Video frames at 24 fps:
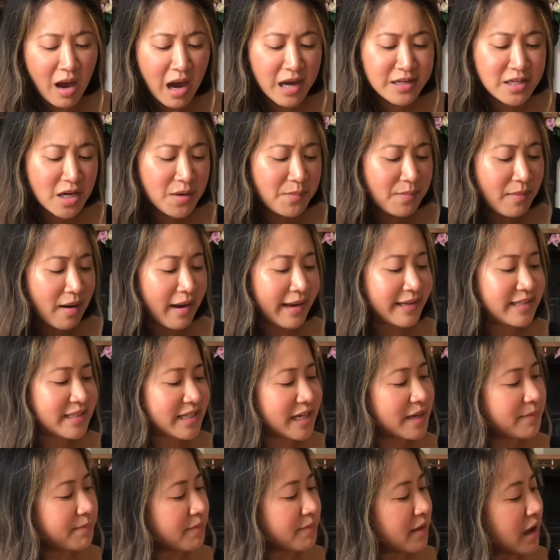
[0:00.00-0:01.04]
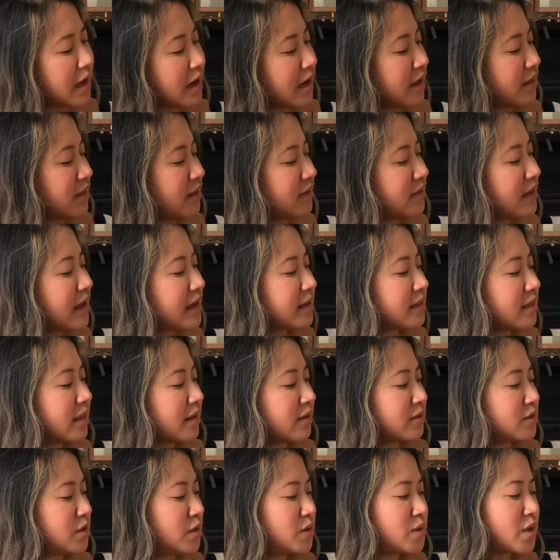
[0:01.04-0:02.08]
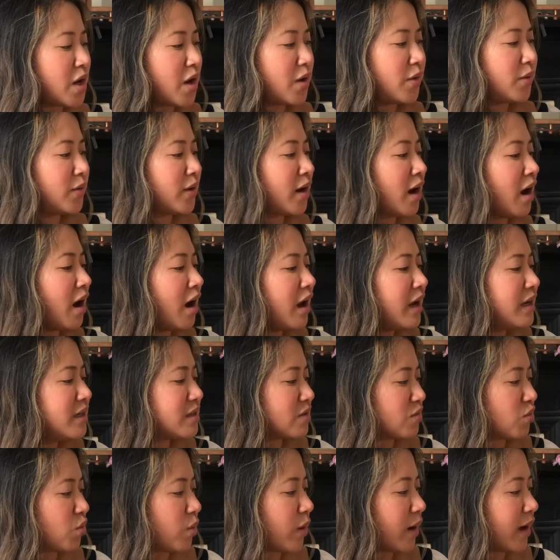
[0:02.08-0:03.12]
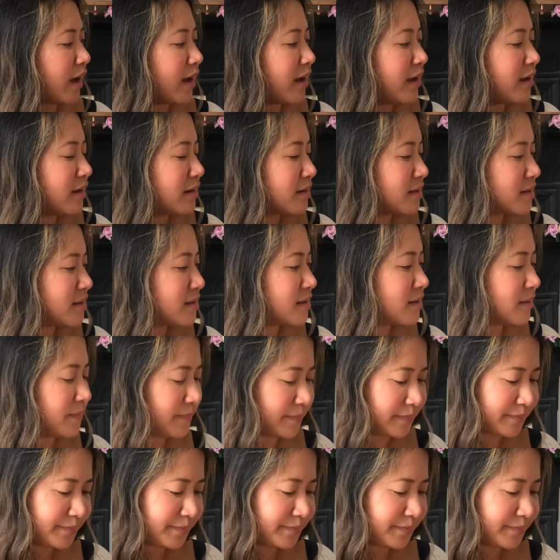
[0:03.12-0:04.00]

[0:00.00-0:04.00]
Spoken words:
I don't mind it, and I think that the two-tone kind of works.